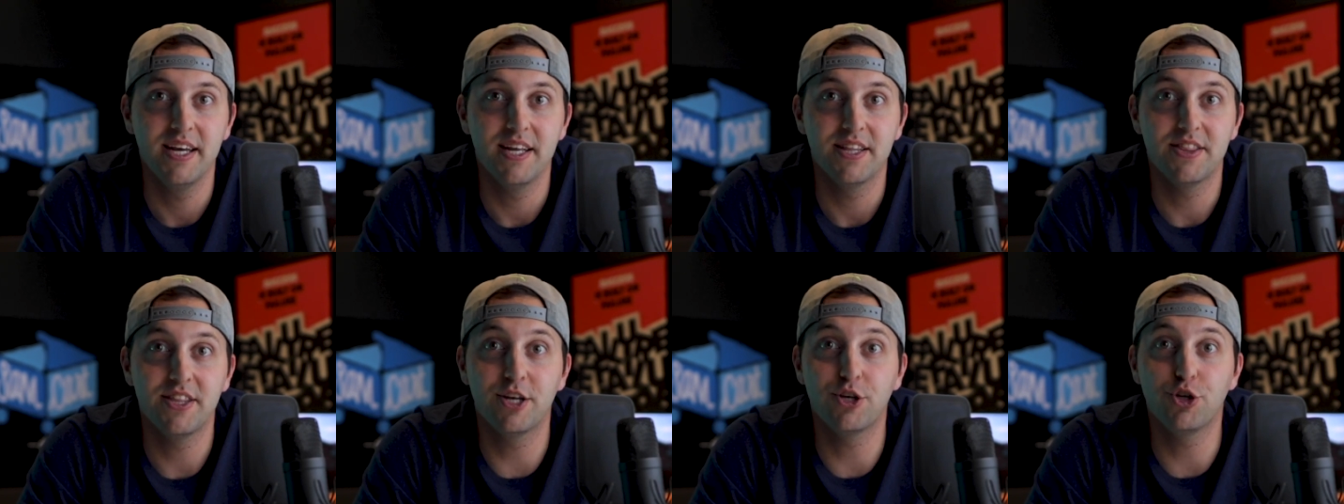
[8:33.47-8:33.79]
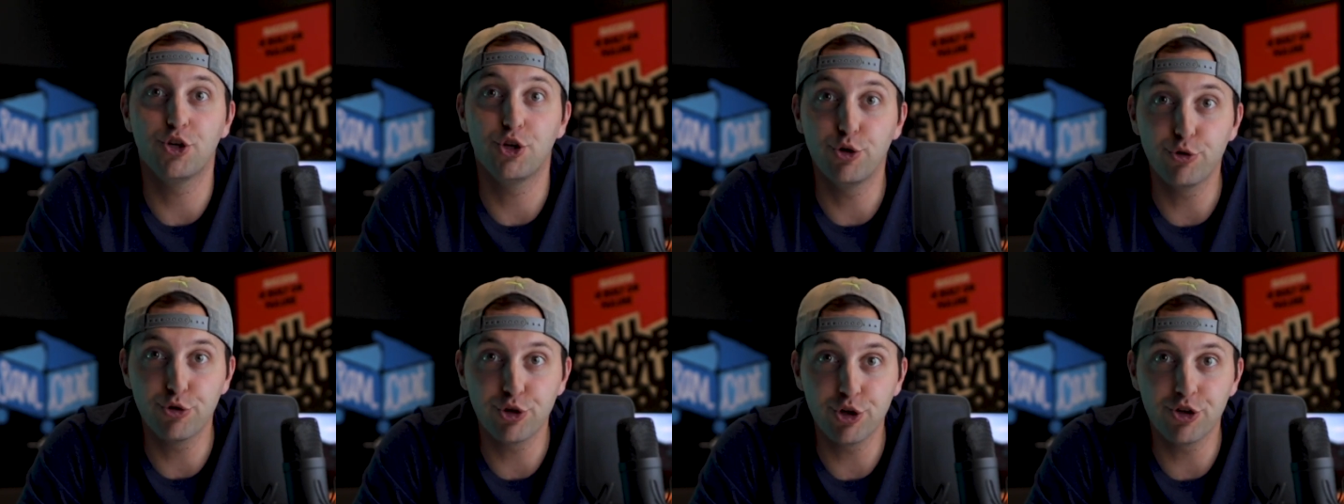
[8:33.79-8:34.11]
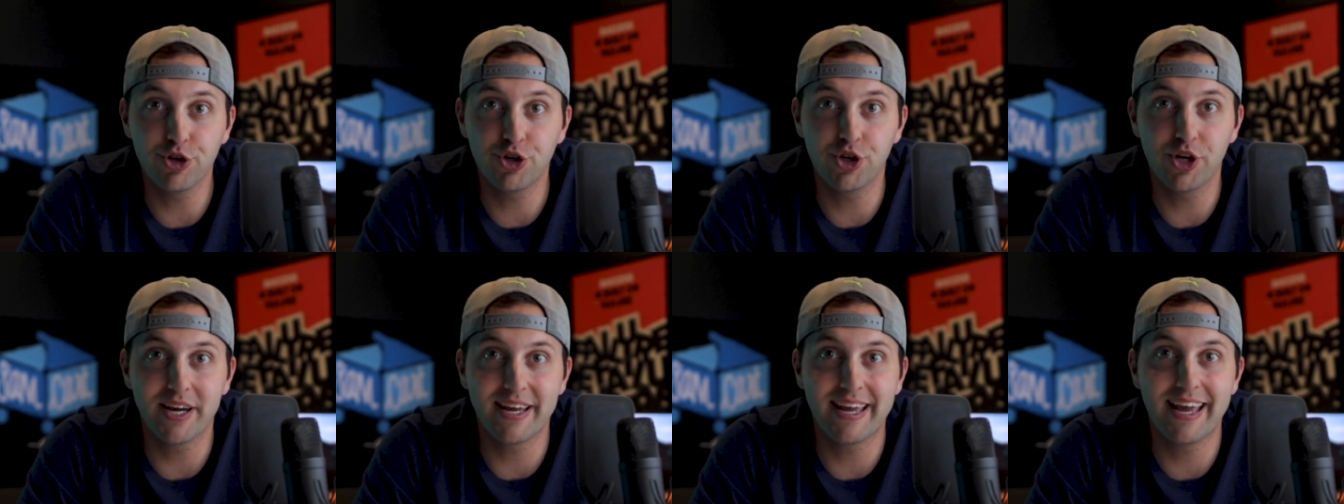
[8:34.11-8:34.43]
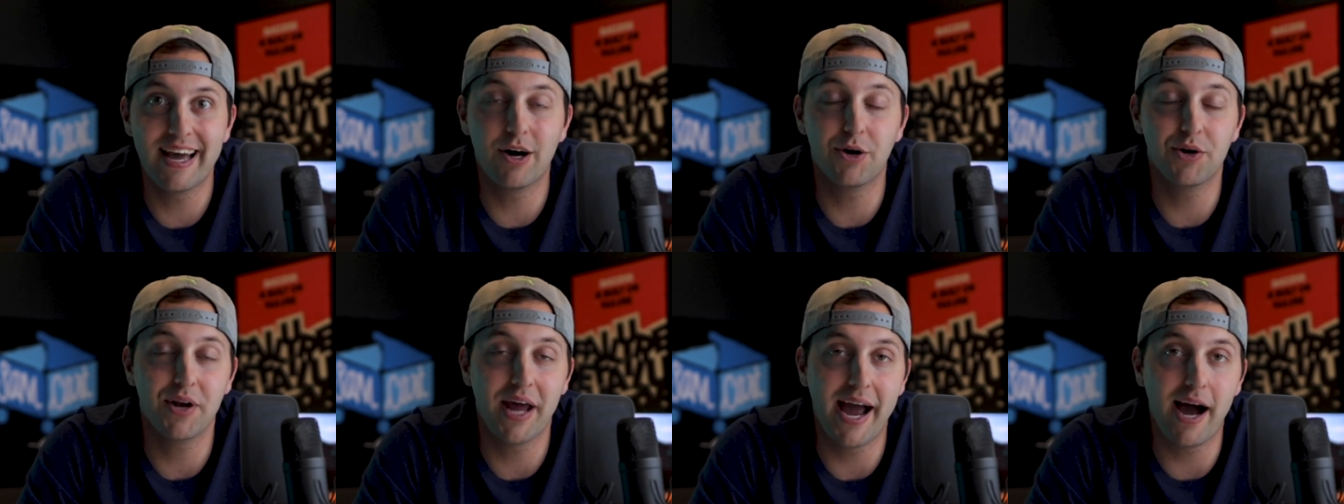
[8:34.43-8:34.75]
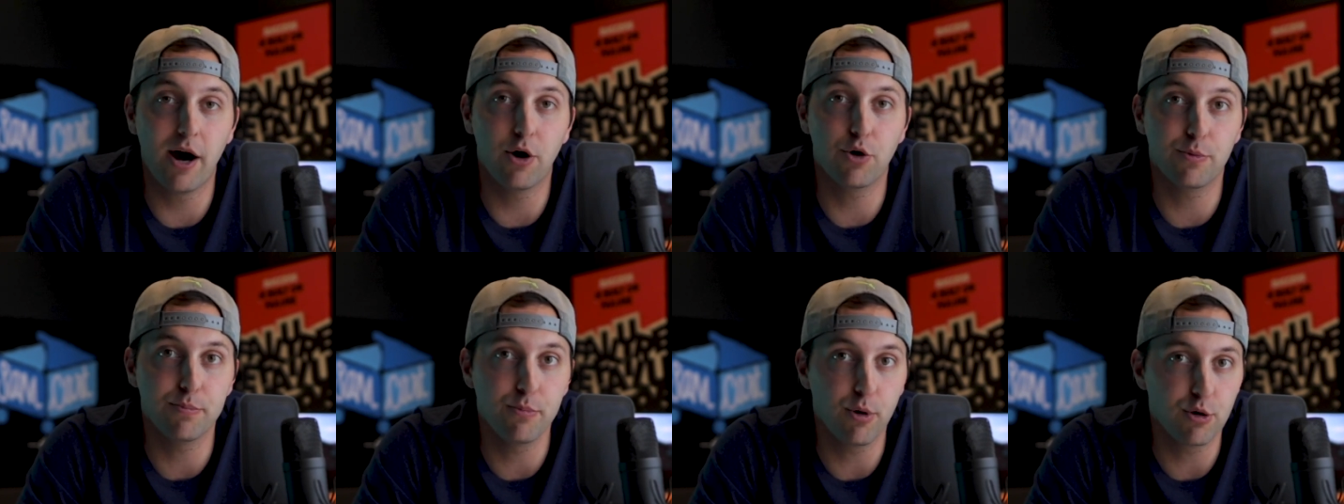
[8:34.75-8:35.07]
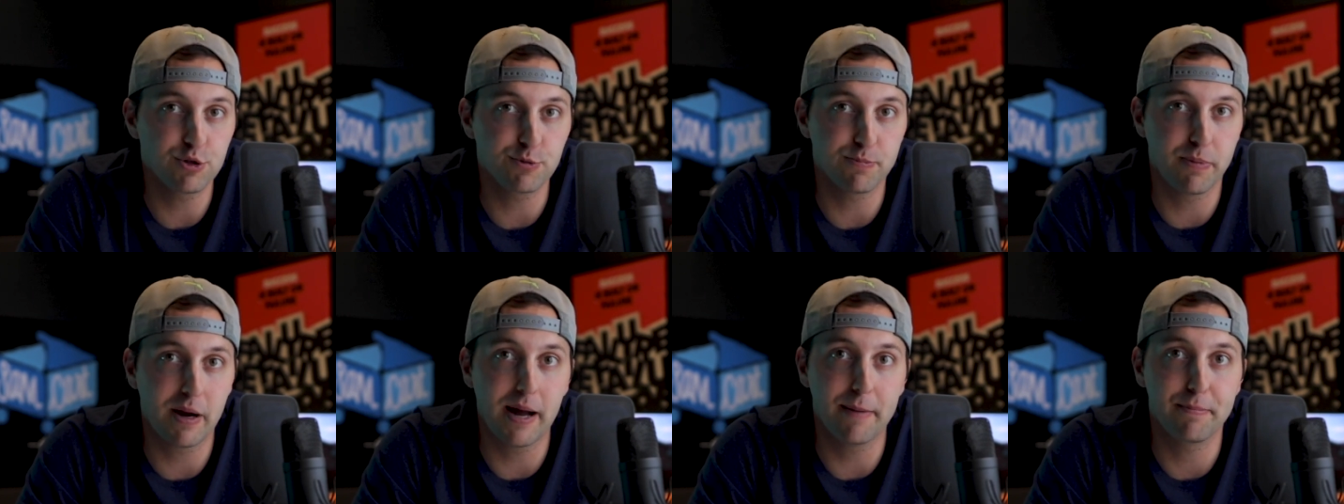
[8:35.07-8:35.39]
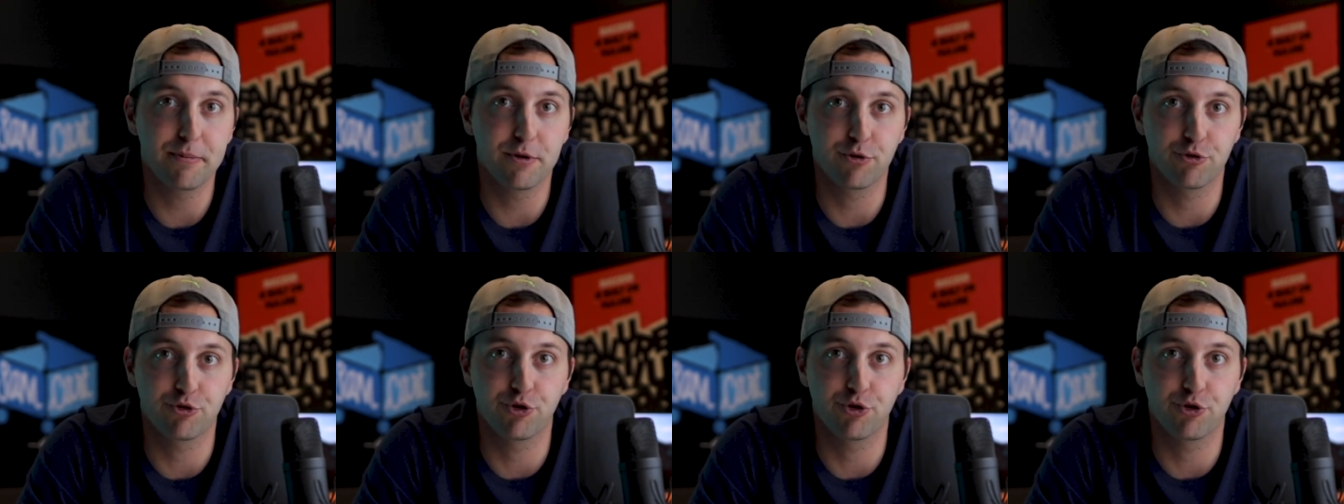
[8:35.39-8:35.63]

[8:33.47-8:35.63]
then you should check out our most popular